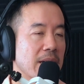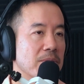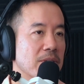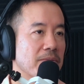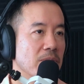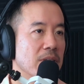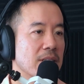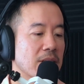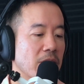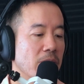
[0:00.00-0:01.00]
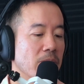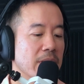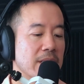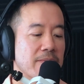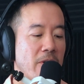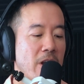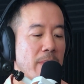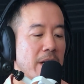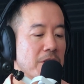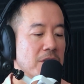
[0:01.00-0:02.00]
So that was a few years ago. It's
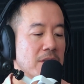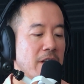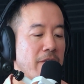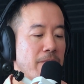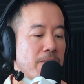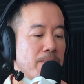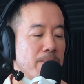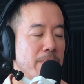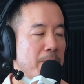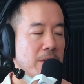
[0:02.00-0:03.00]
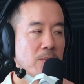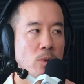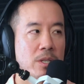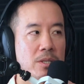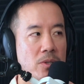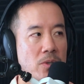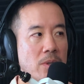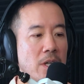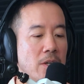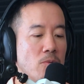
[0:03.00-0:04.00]
very much, if people didn't want
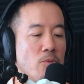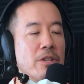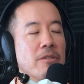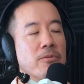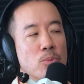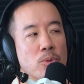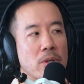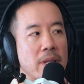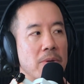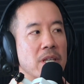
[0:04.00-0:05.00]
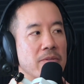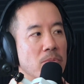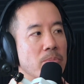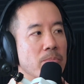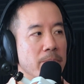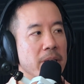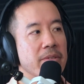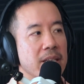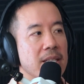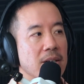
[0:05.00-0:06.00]
to read the full book, that will give you a
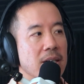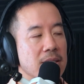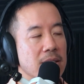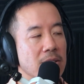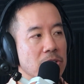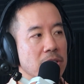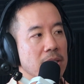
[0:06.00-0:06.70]
bit of an insight into the logic.